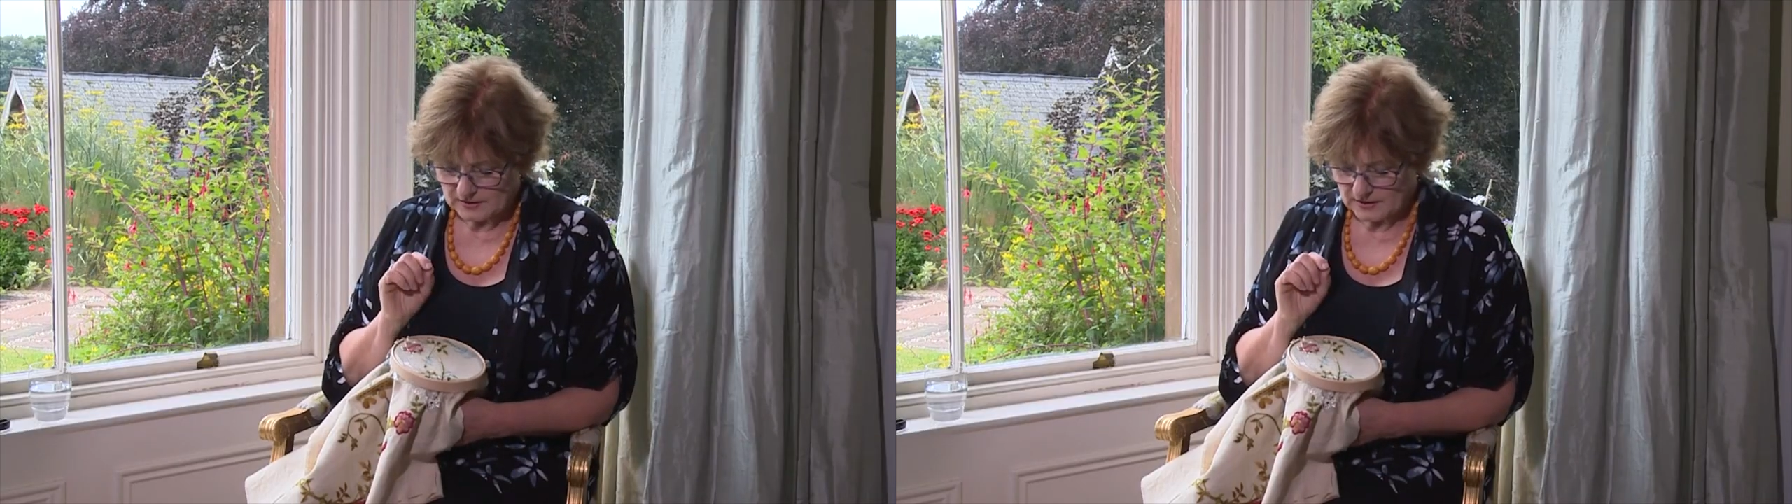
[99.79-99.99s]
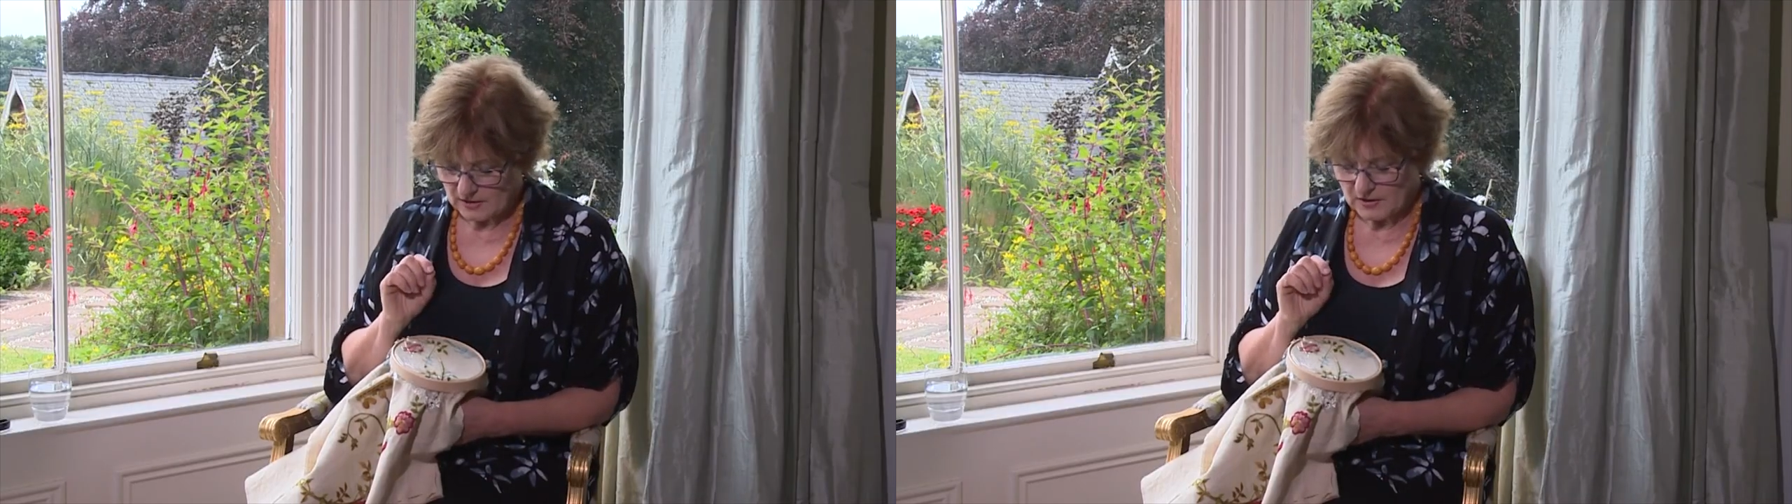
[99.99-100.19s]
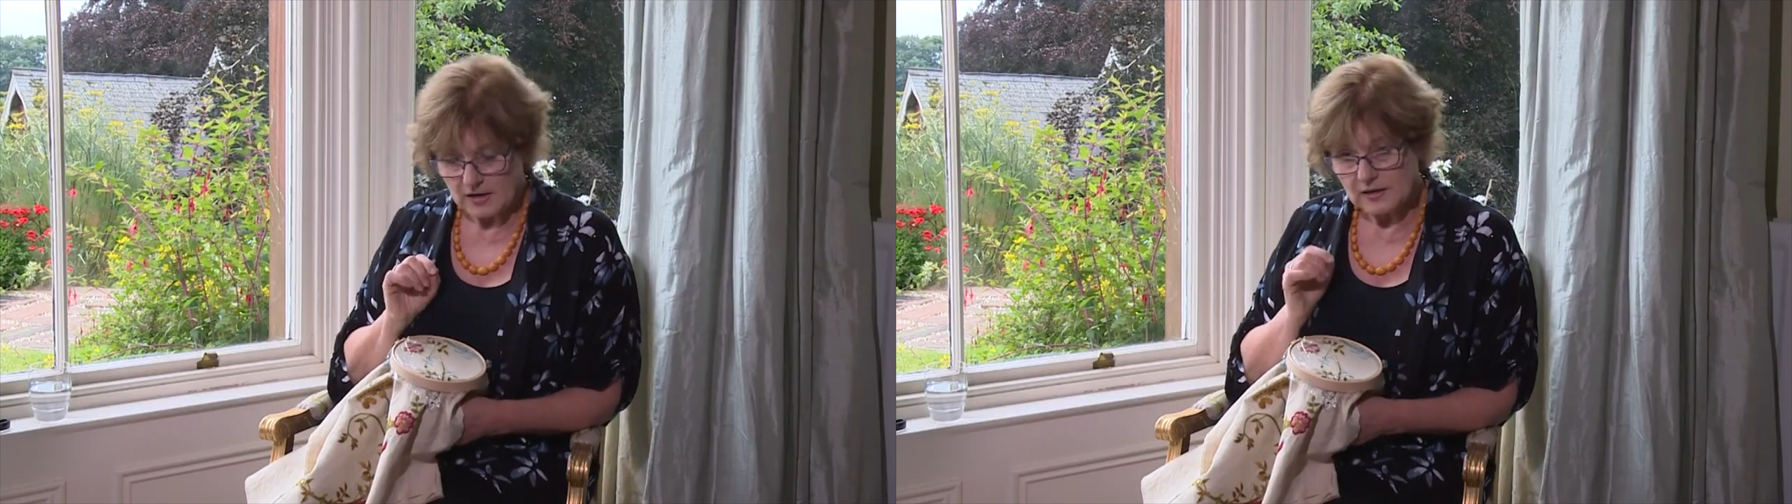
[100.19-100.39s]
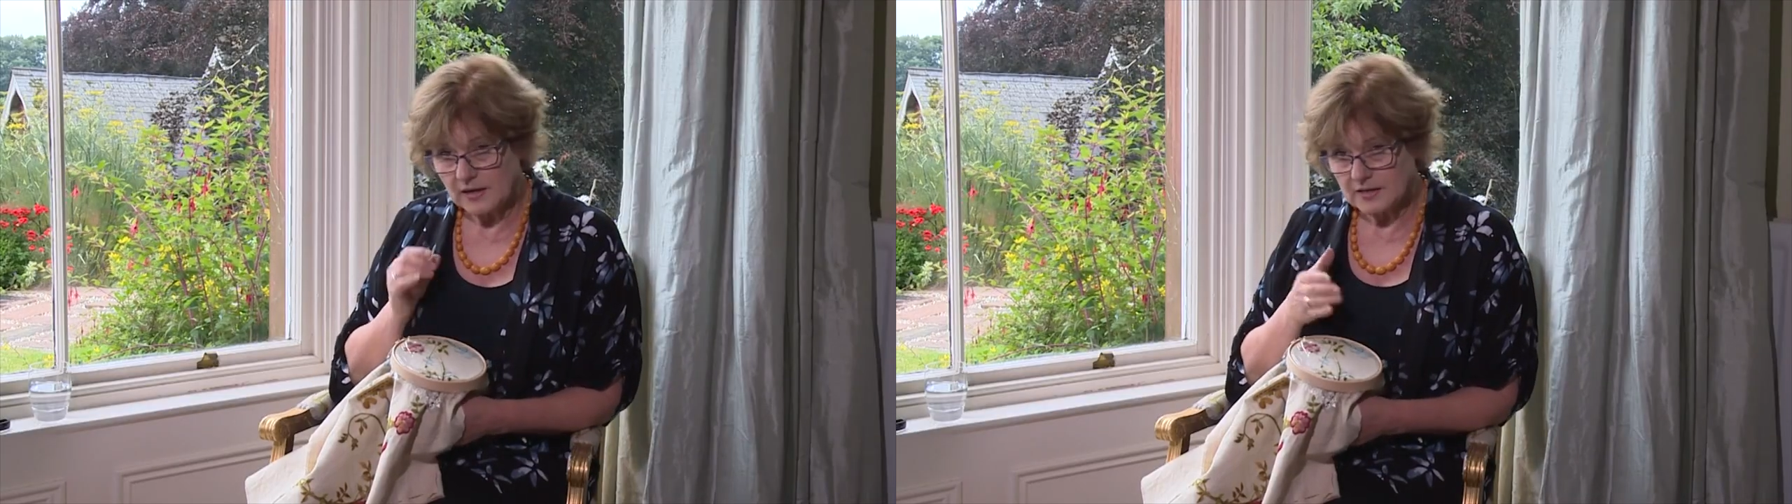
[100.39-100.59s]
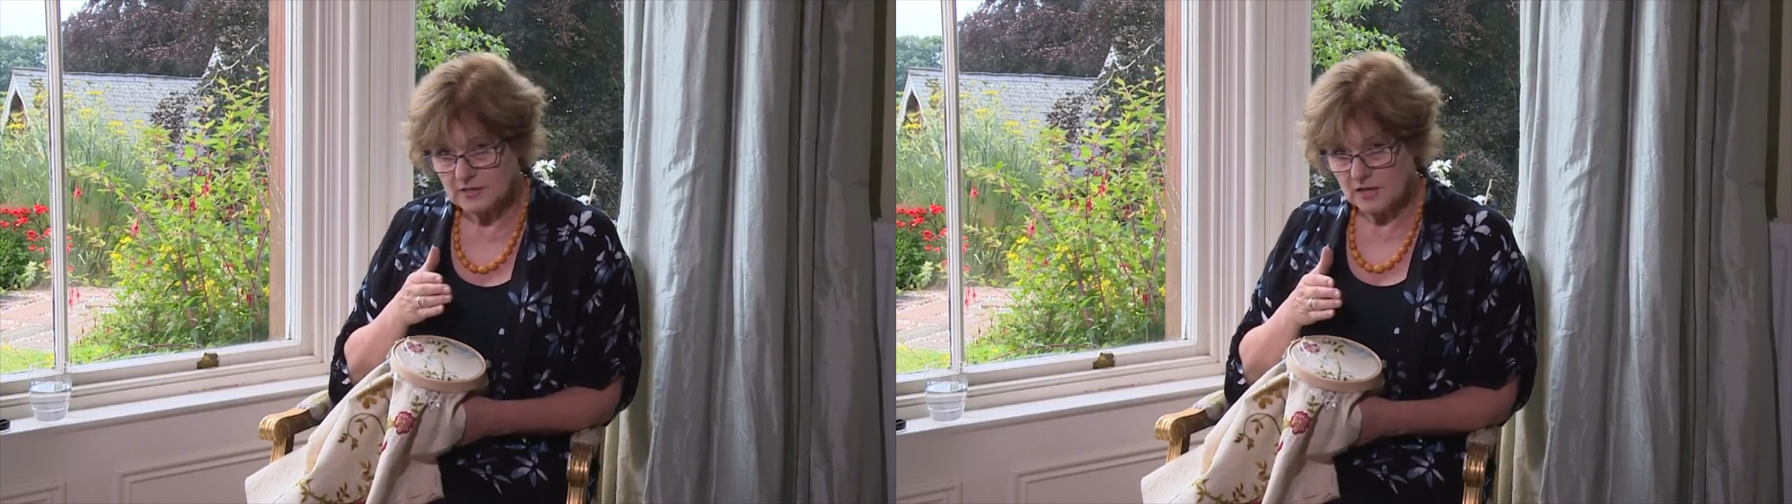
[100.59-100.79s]
Now I
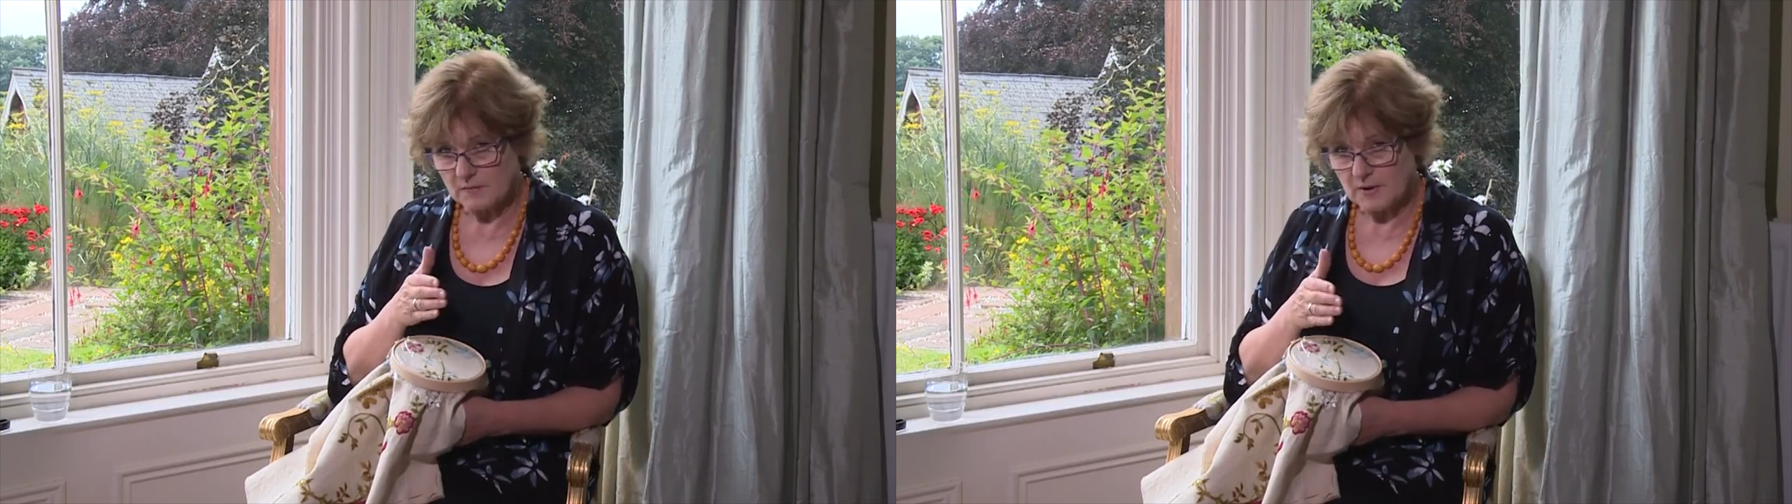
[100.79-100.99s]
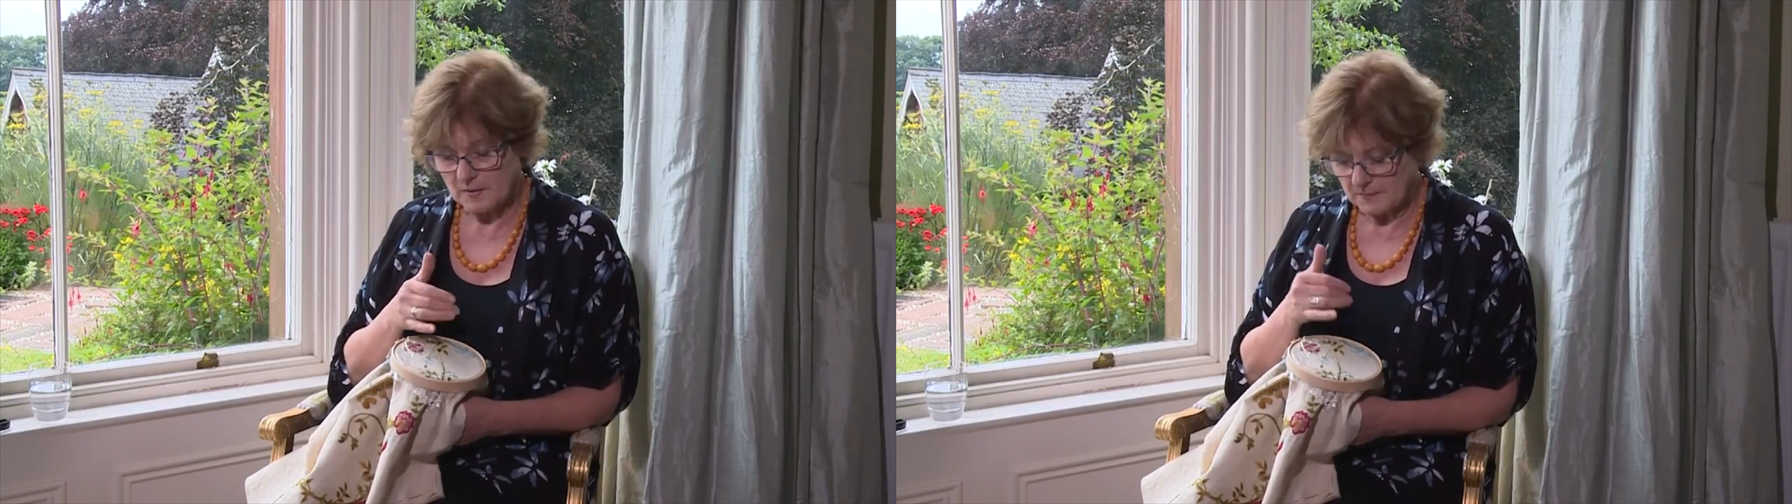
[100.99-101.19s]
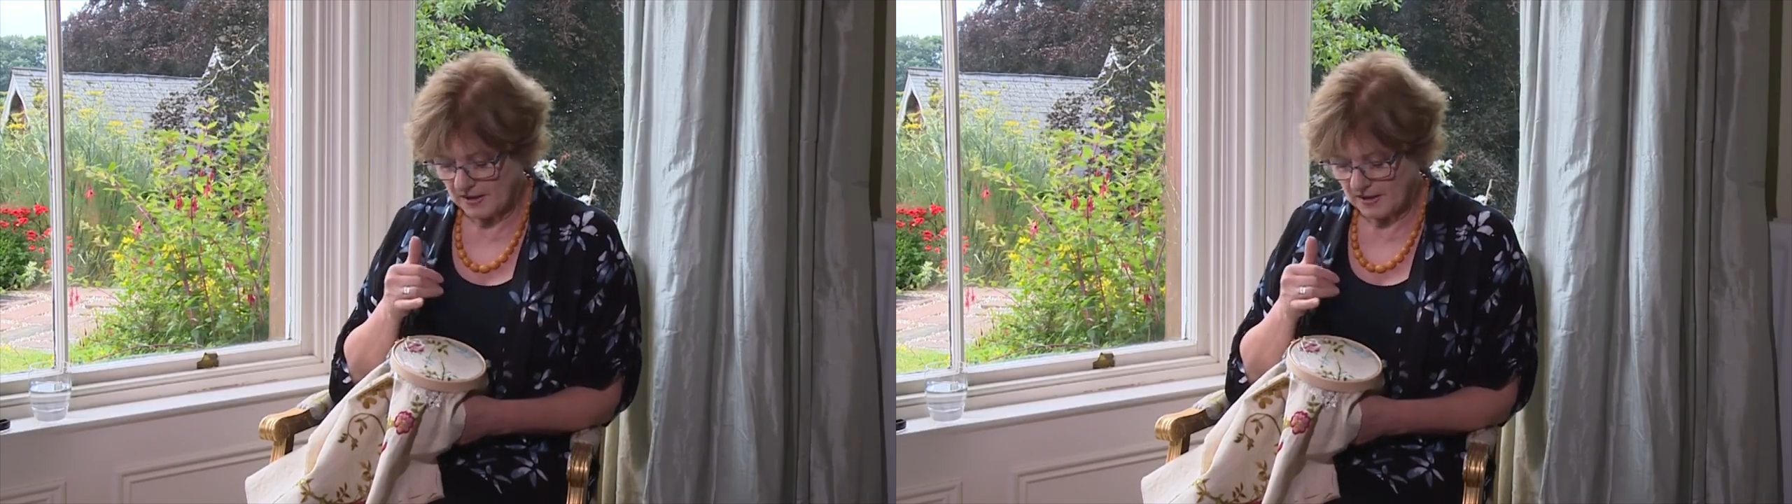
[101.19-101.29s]
like to come up